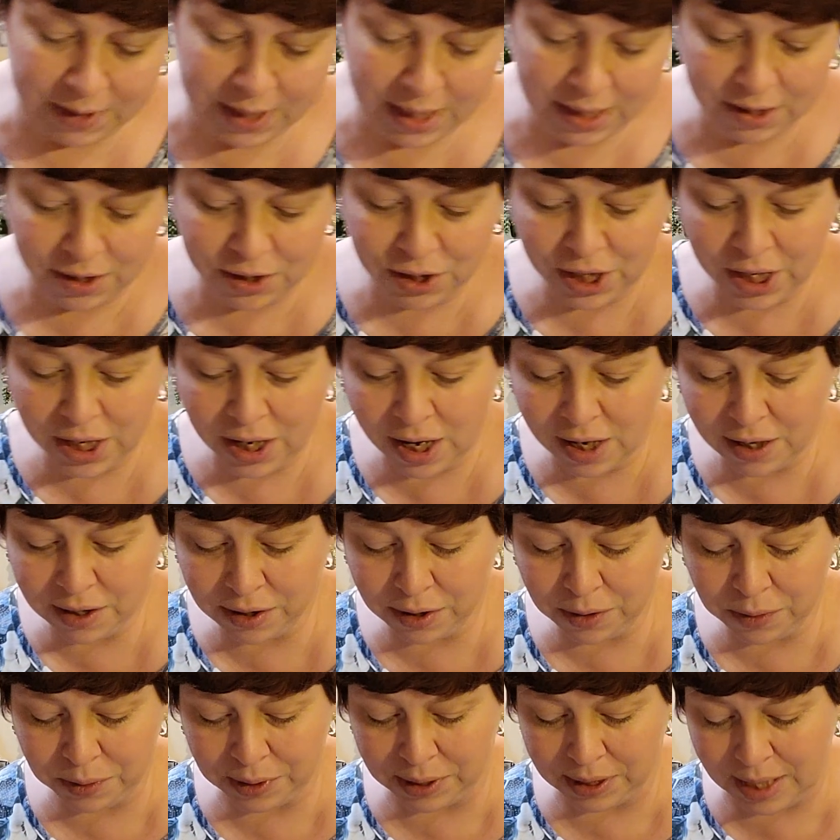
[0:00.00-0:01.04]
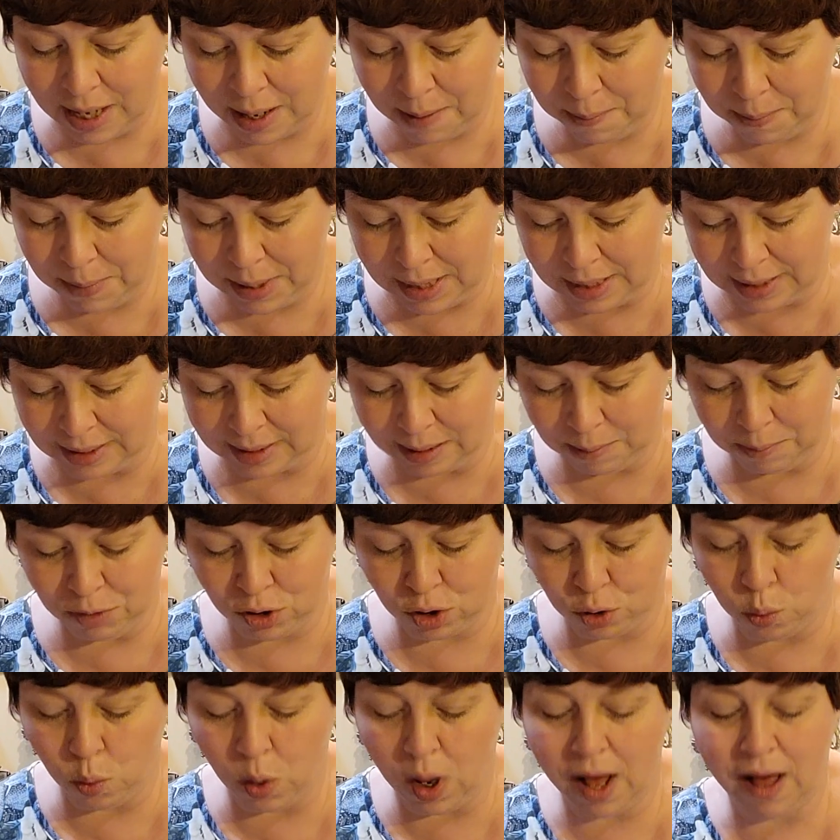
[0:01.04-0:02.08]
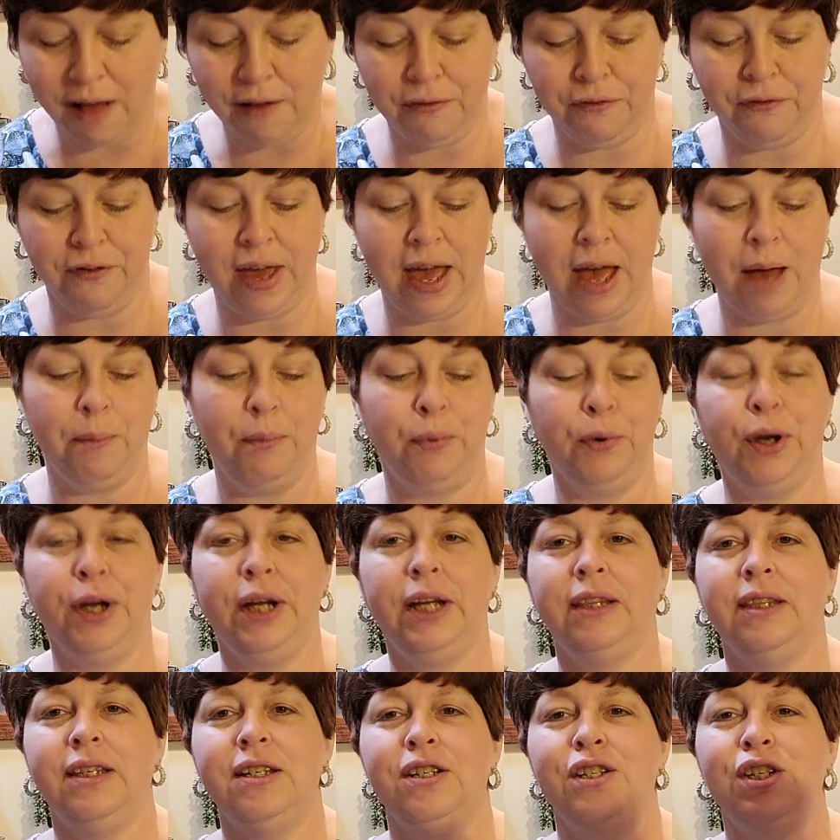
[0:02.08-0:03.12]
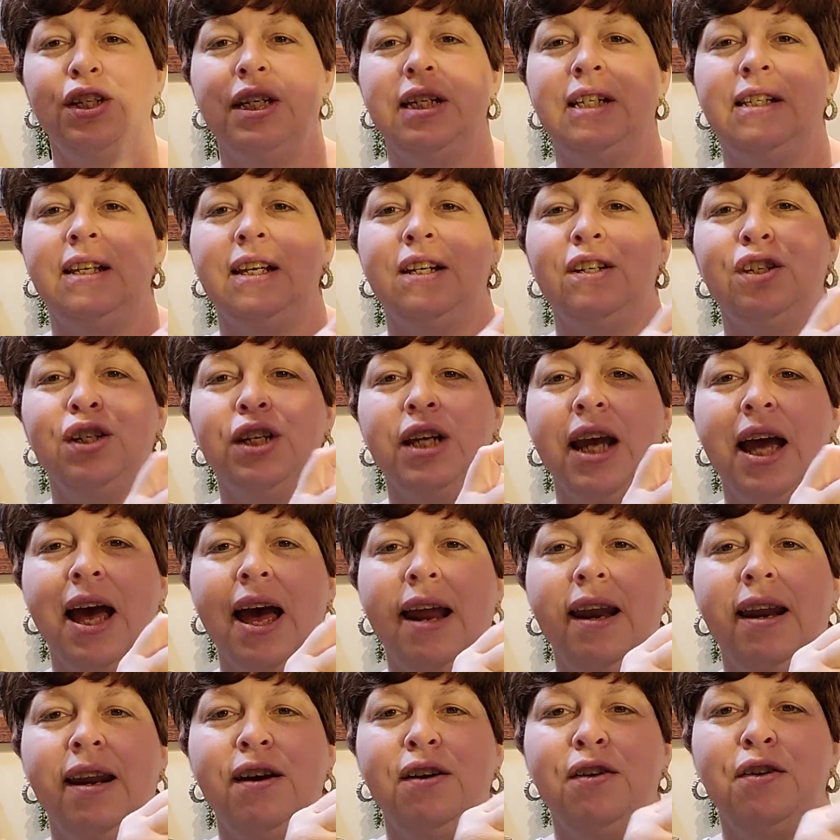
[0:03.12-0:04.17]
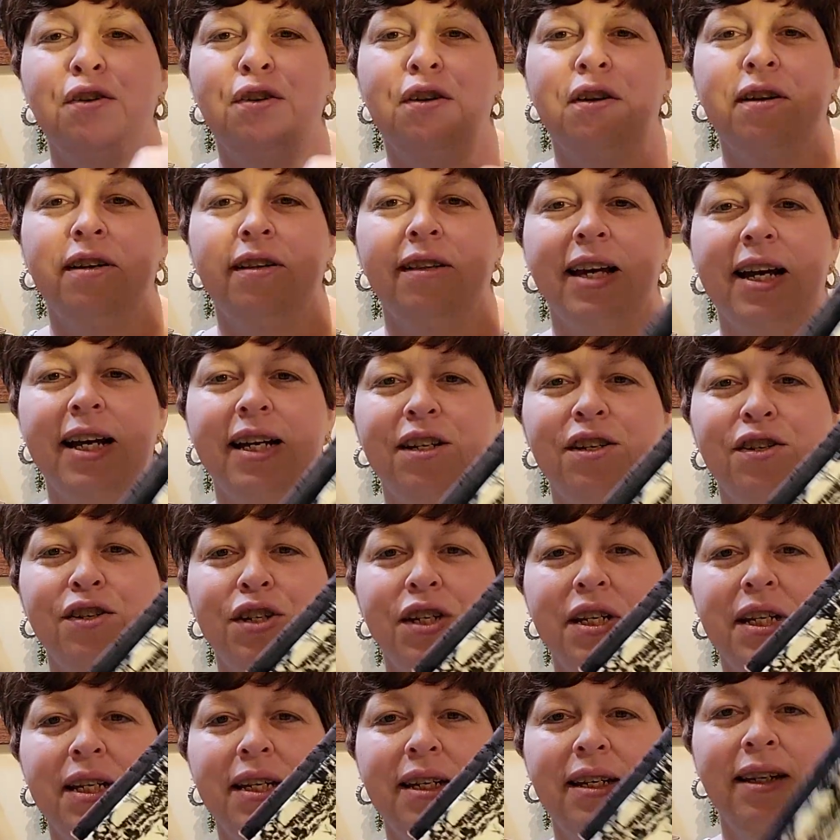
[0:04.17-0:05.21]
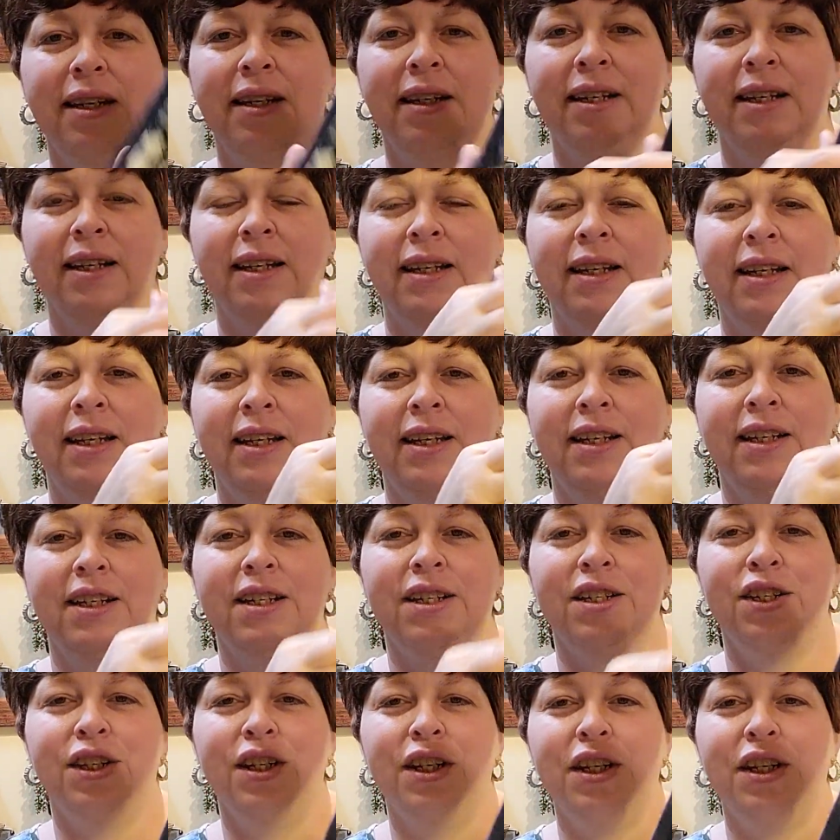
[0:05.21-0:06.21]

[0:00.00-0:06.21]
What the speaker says: She also sent me some toile fabric that she said she had in her collection, because she